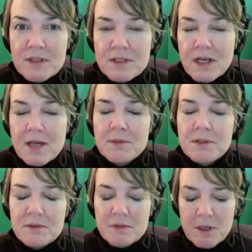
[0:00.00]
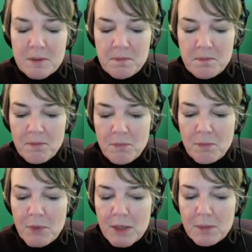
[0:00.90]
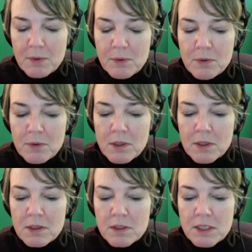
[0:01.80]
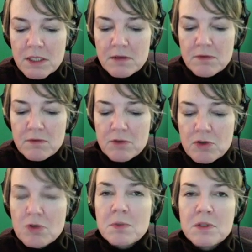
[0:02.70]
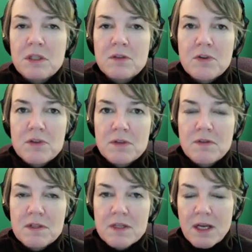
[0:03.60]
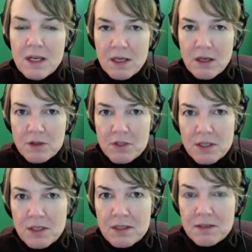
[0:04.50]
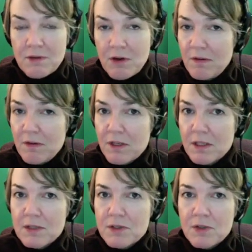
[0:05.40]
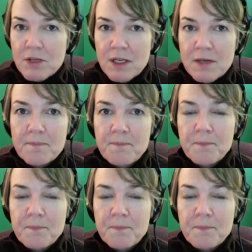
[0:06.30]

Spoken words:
It's coming from people who are like true believers of this ideology that is very, very concerning.